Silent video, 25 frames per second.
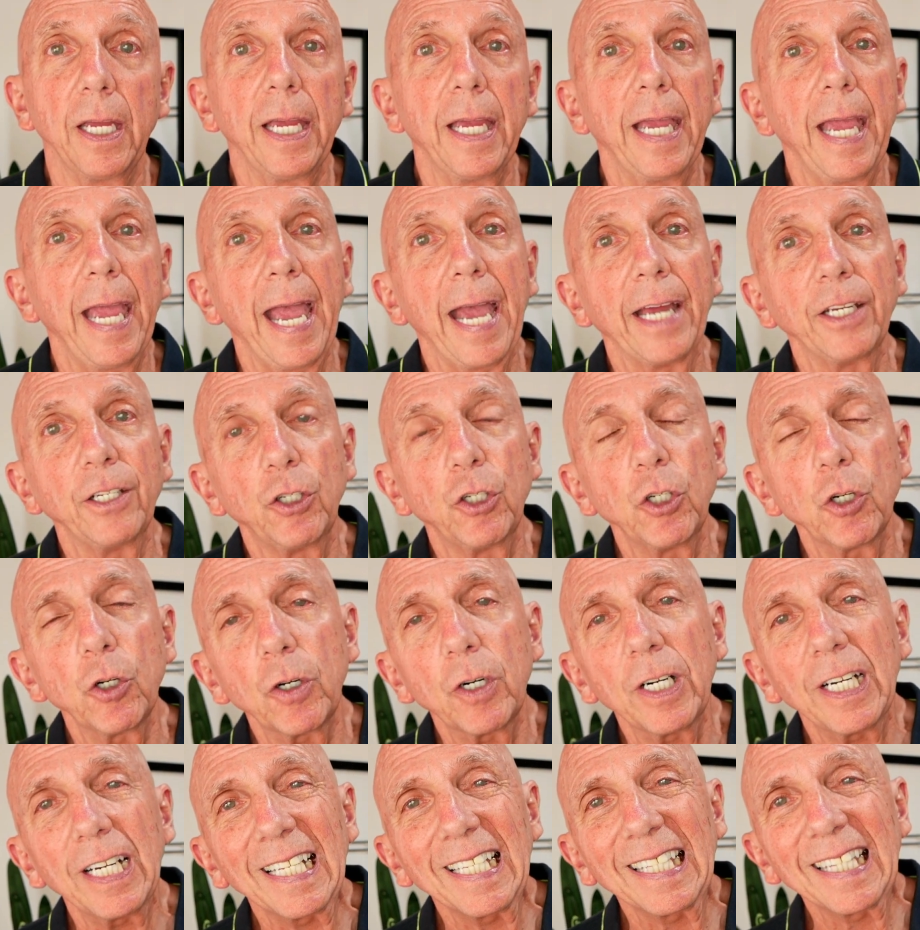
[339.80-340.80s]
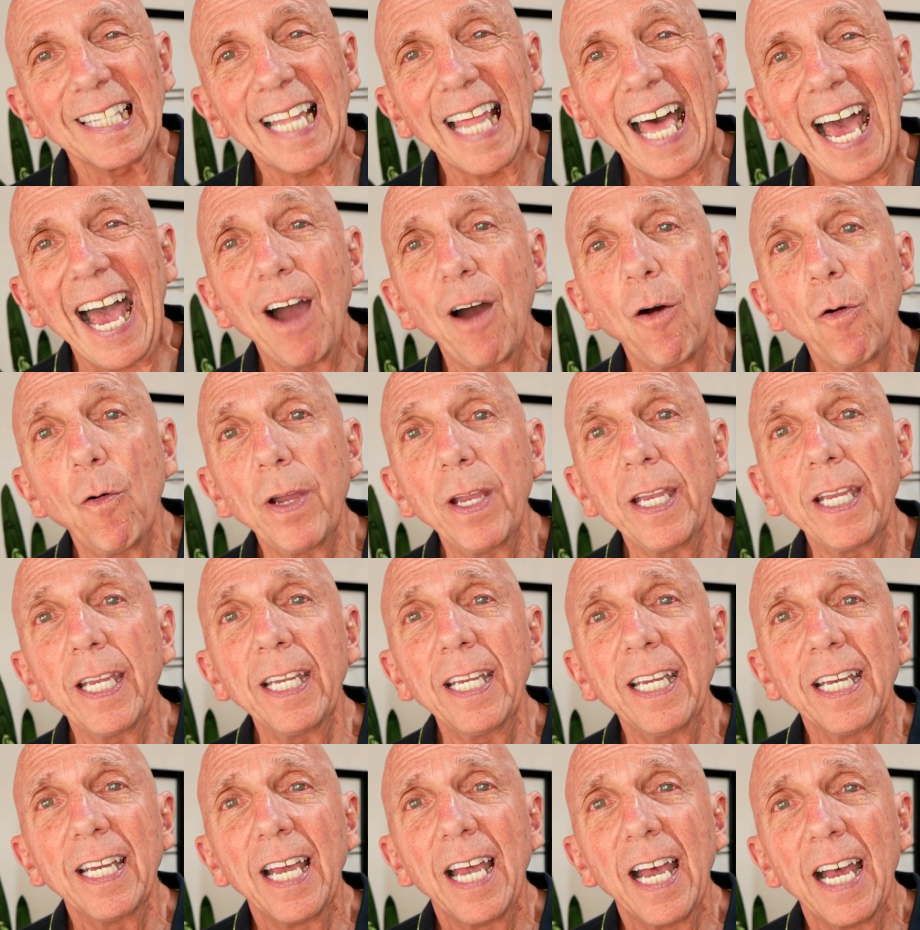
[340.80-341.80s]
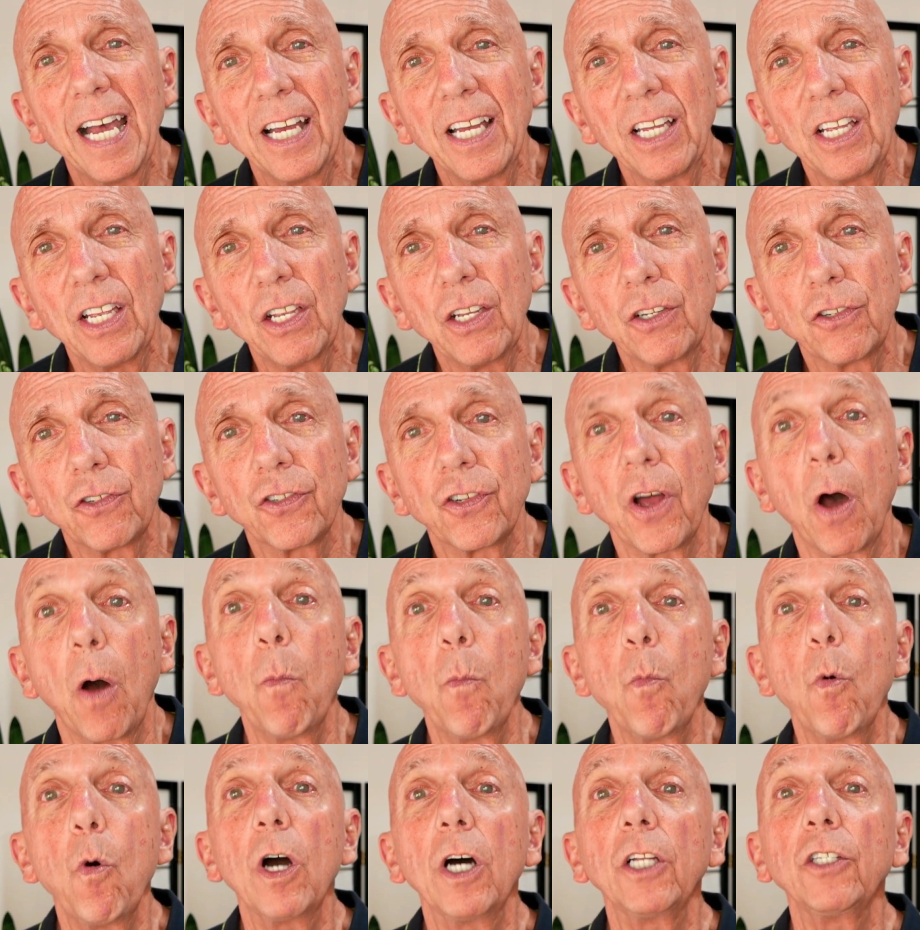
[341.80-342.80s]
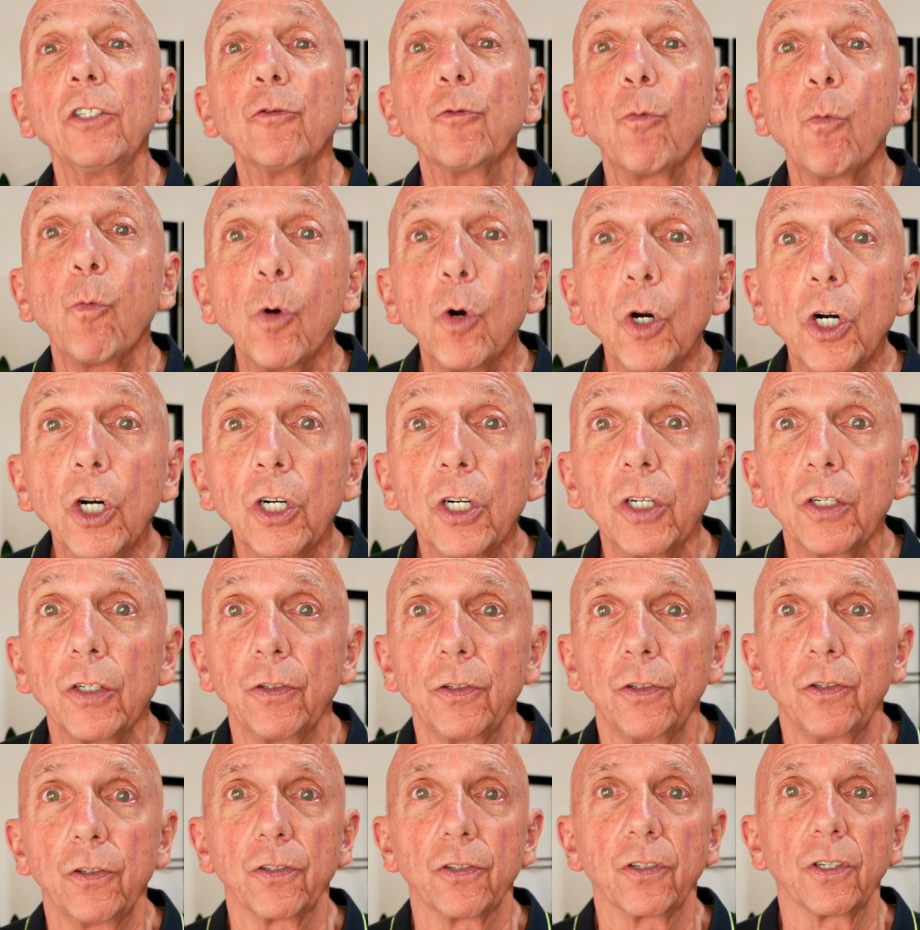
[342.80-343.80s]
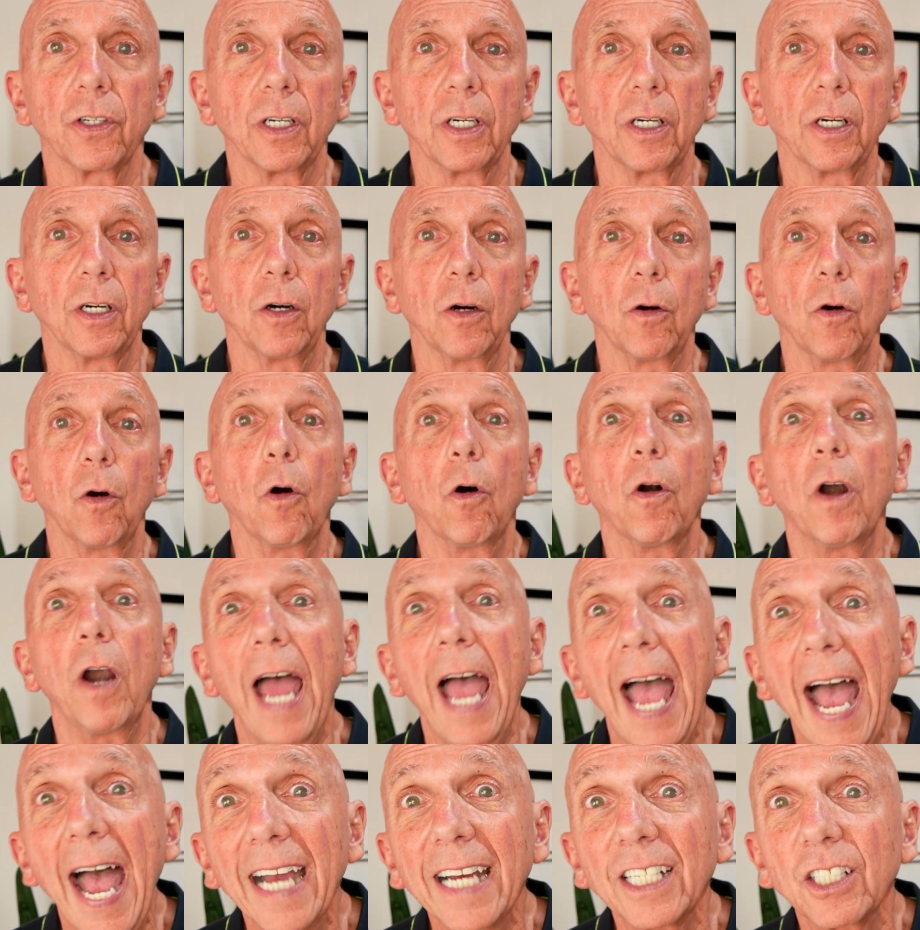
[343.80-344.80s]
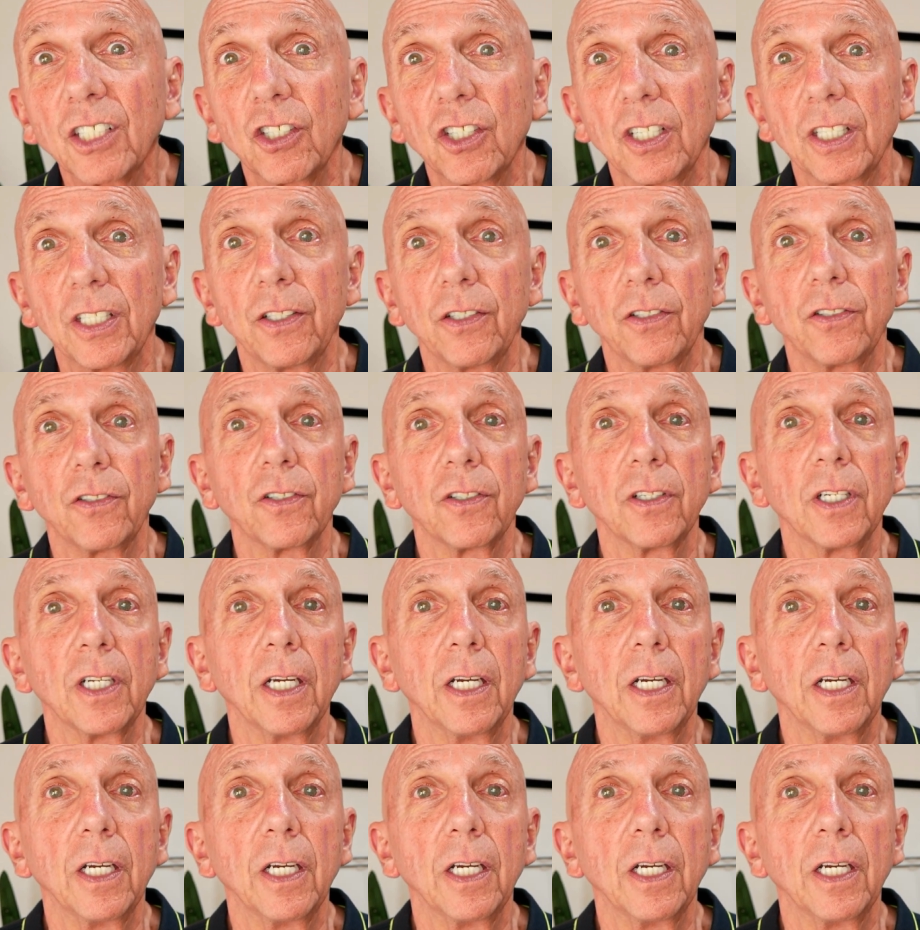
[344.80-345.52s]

and you're allowing someone's words or actions